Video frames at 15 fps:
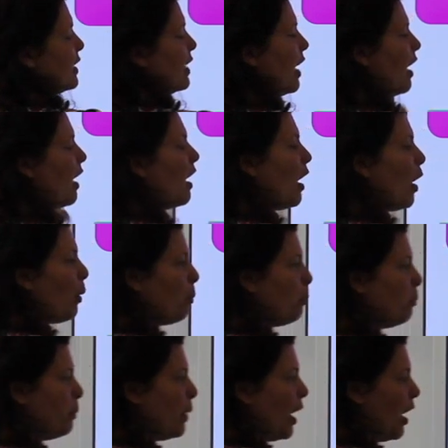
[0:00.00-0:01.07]
in our
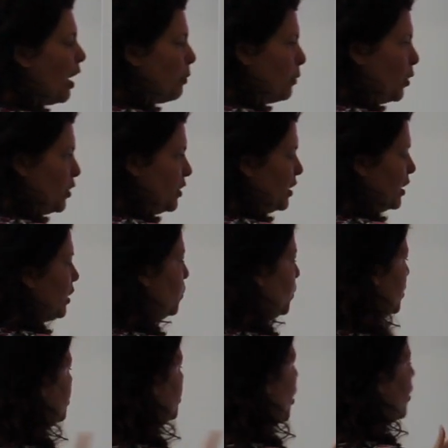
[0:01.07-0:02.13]
bar model,
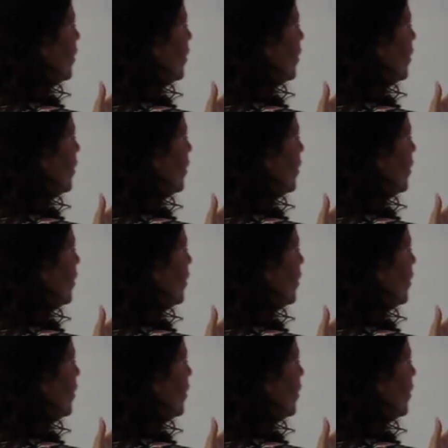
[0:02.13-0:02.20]
we'll know